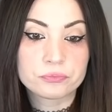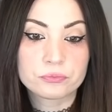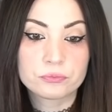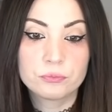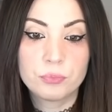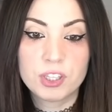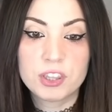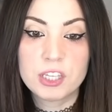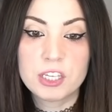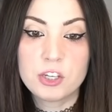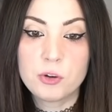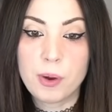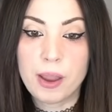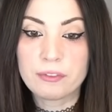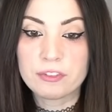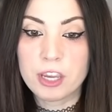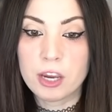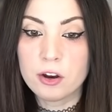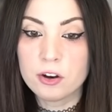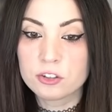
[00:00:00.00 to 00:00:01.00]
But then you
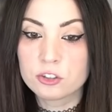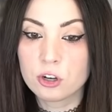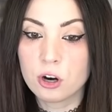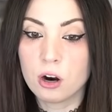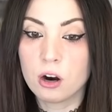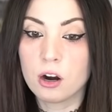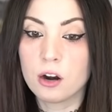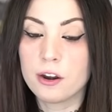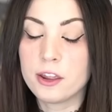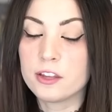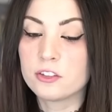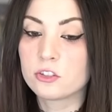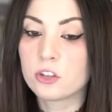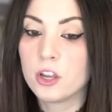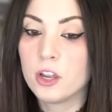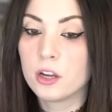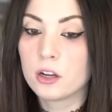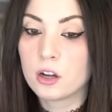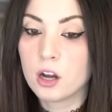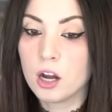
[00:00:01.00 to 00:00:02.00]
have character artist
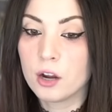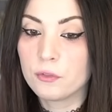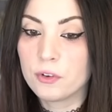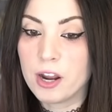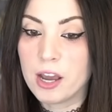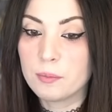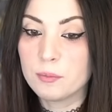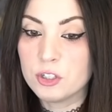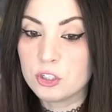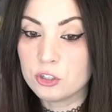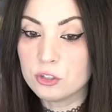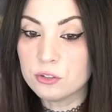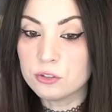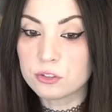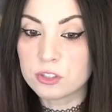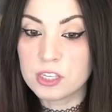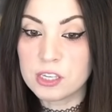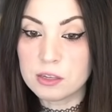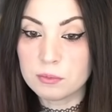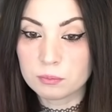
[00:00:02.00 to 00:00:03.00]
Konrad
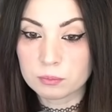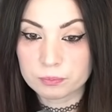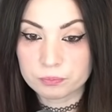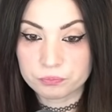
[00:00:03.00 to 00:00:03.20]
Majewski,